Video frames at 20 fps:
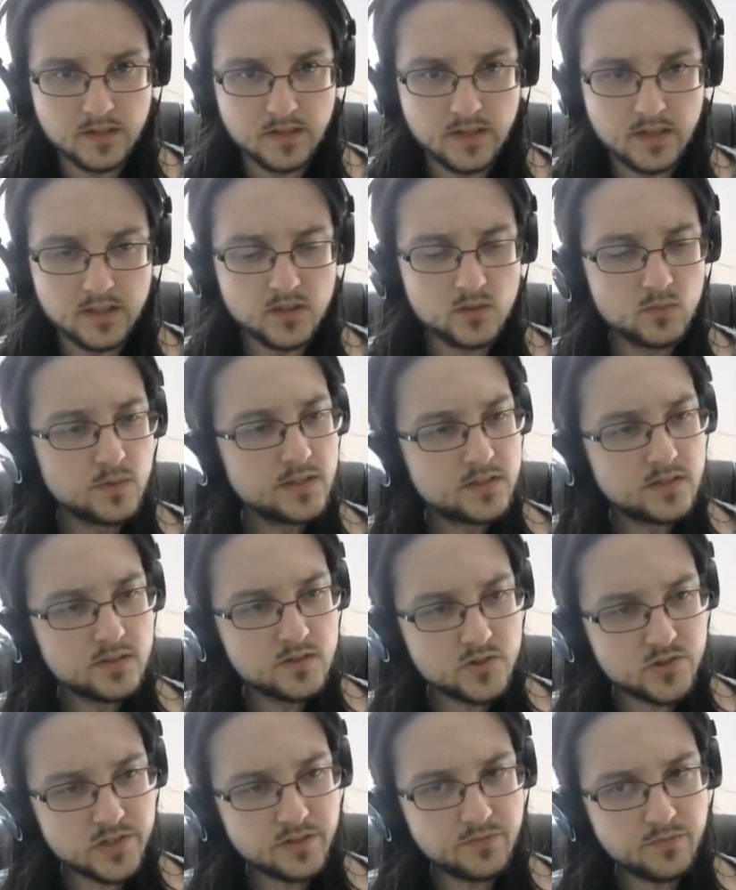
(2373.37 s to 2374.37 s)
And the reason
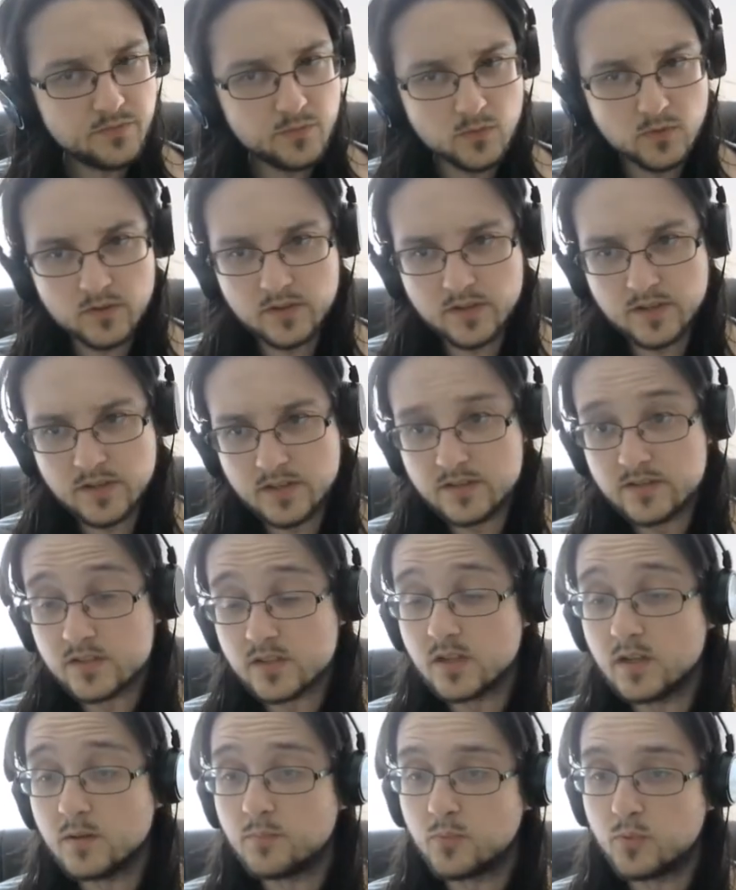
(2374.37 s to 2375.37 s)
g4 is
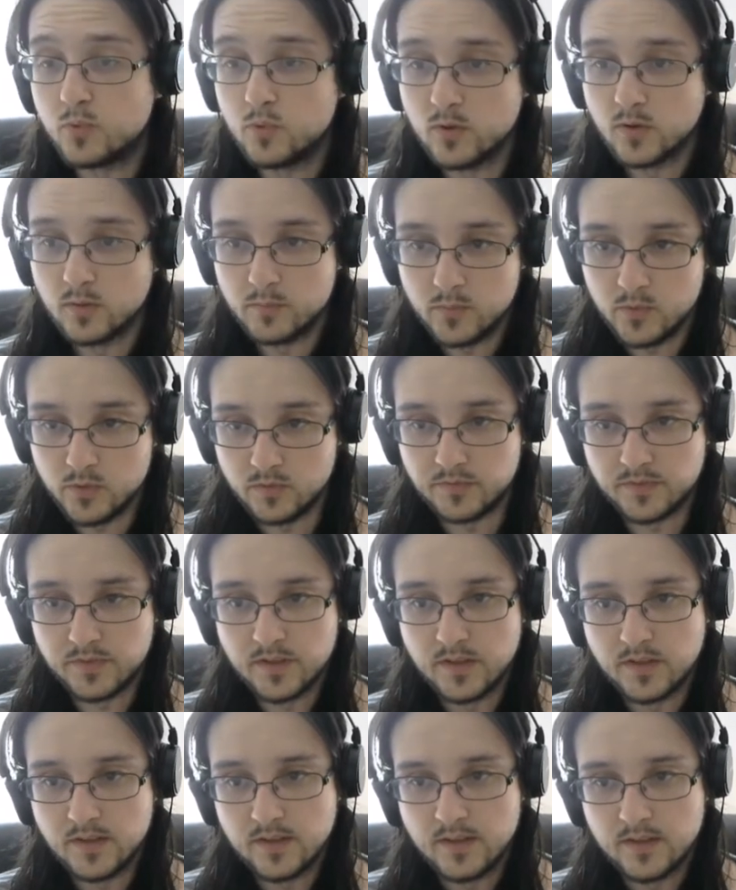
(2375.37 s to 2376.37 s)
a poor move
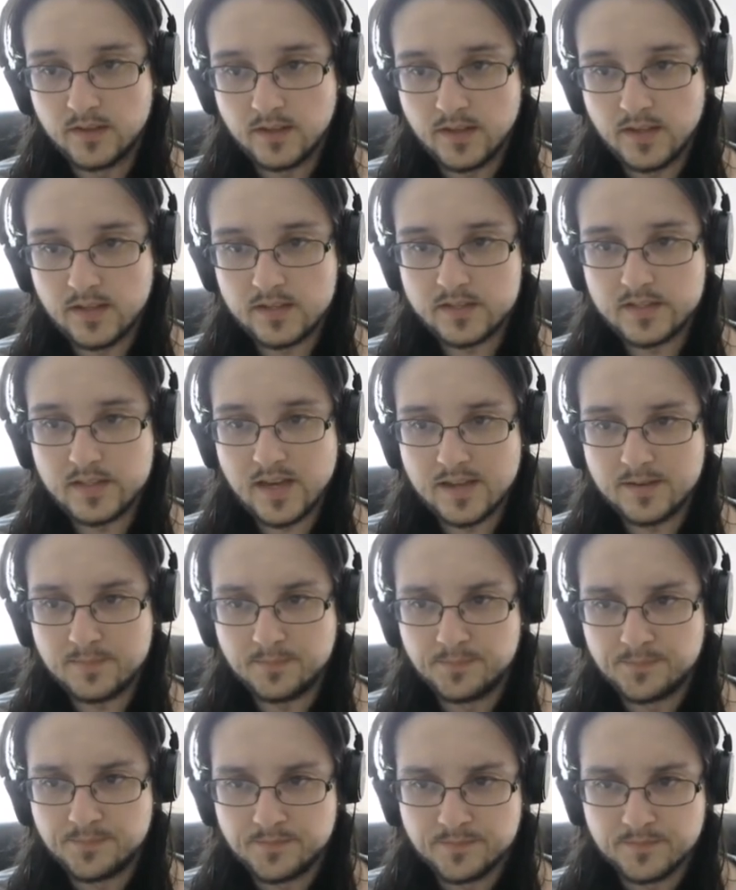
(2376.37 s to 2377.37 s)
is
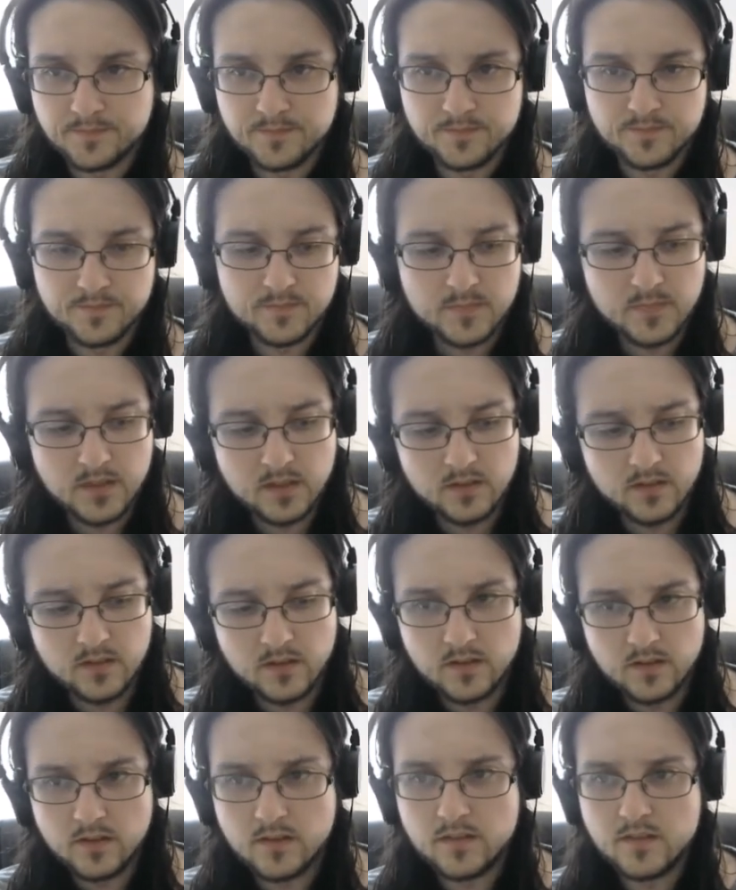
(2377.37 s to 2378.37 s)
that
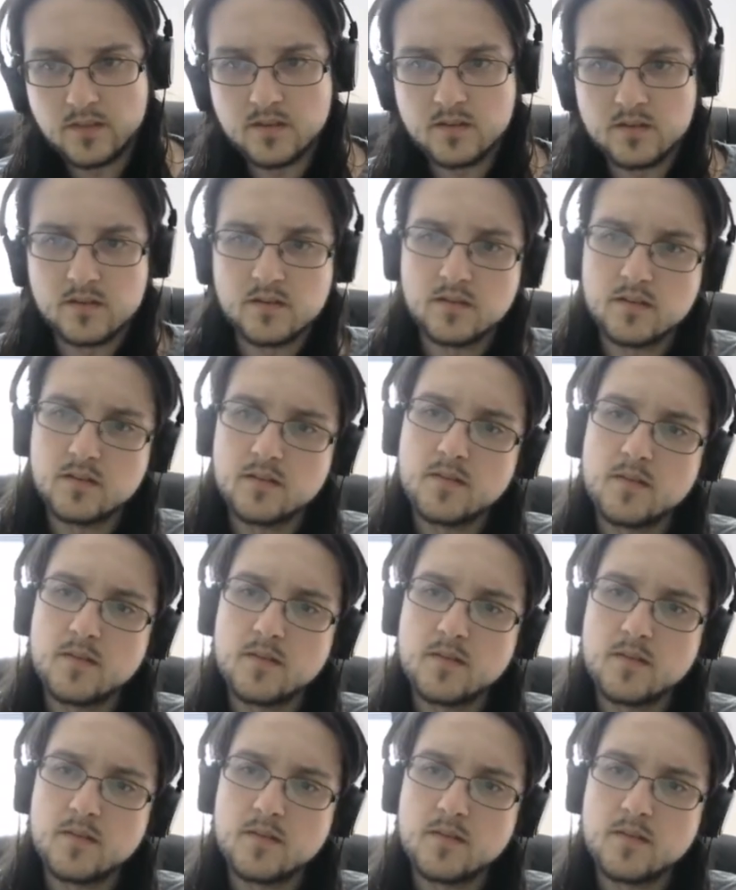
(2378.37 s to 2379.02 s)
the